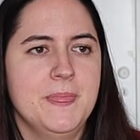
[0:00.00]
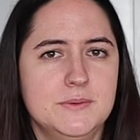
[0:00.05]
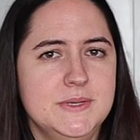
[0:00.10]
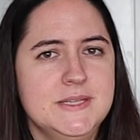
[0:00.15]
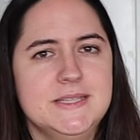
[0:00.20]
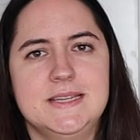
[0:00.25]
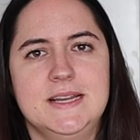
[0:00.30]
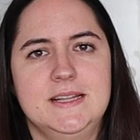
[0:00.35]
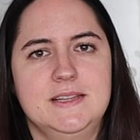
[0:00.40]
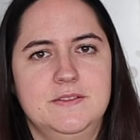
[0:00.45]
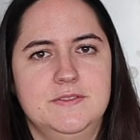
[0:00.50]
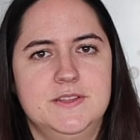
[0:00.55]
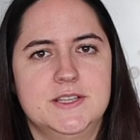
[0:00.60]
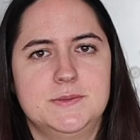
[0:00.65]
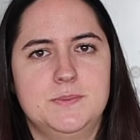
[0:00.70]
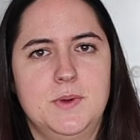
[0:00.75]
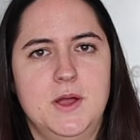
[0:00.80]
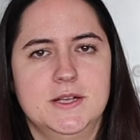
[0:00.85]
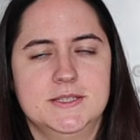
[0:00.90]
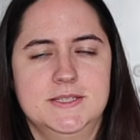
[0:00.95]
The reason I love
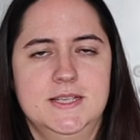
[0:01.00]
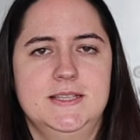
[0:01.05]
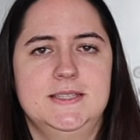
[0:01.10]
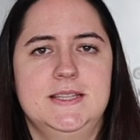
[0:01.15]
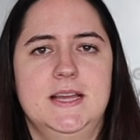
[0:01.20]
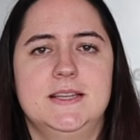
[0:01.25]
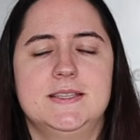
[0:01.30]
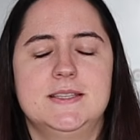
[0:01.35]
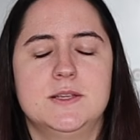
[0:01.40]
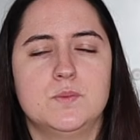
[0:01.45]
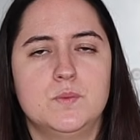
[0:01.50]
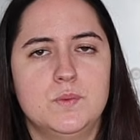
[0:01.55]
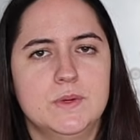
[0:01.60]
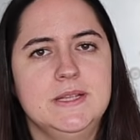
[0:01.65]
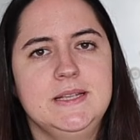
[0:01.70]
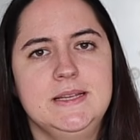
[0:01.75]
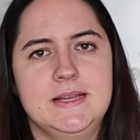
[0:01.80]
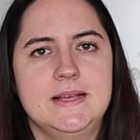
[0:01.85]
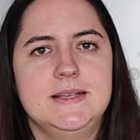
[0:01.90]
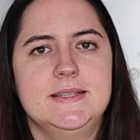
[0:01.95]
this box is that it's a
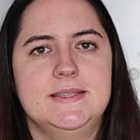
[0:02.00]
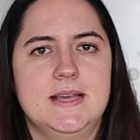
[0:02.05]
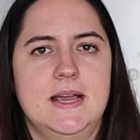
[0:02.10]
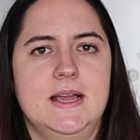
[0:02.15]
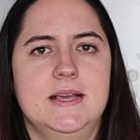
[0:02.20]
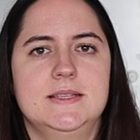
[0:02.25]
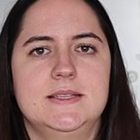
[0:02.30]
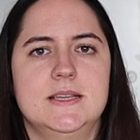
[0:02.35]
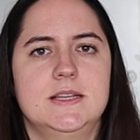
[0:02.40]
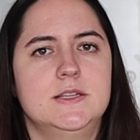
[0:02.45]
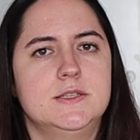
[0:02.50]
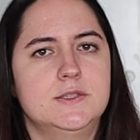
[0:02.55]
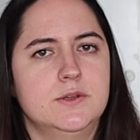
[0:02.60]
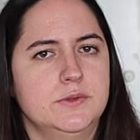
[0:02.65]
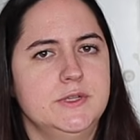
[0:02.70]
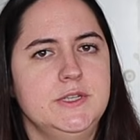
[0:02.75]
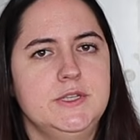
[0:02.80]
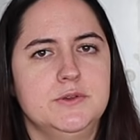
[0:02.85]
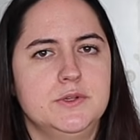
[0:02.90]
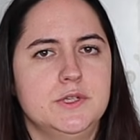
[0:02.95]
really nice size, and it's
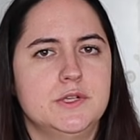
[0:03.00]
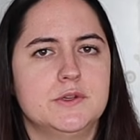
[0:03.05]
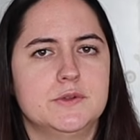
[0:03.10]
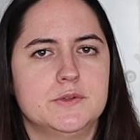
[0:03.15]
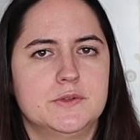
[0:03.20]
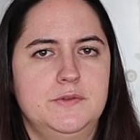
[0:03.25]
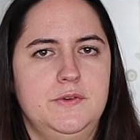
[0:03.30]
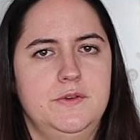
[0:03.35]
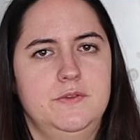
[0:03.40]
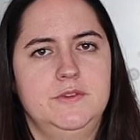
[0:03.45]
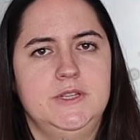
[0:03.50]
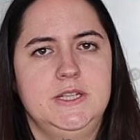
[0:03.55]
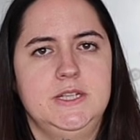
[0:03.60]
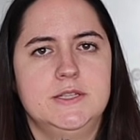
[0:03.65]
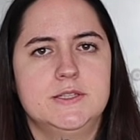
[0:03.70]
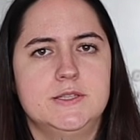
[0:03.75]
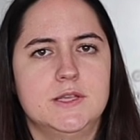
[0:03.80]
only €2.50.